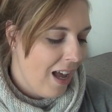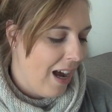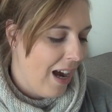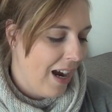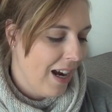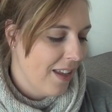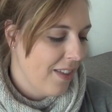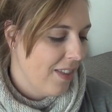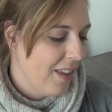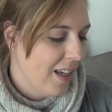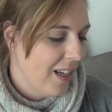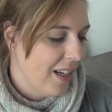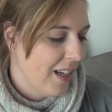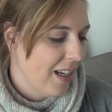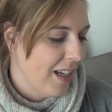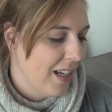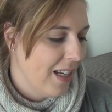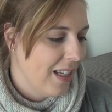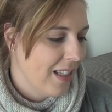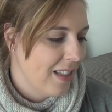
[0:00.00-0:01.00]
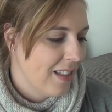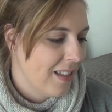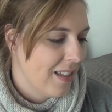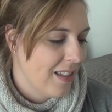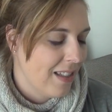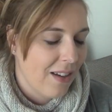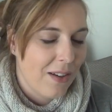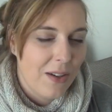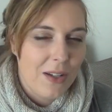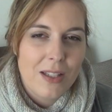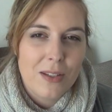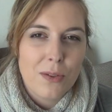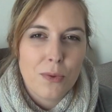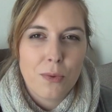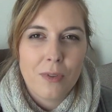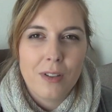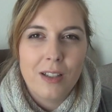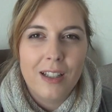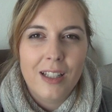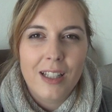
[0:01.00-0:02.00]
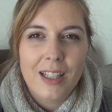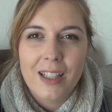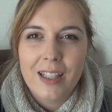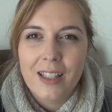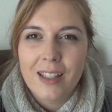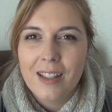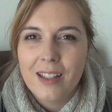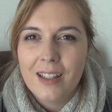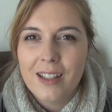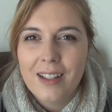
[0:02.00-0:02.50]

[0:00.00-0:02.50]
I think it's really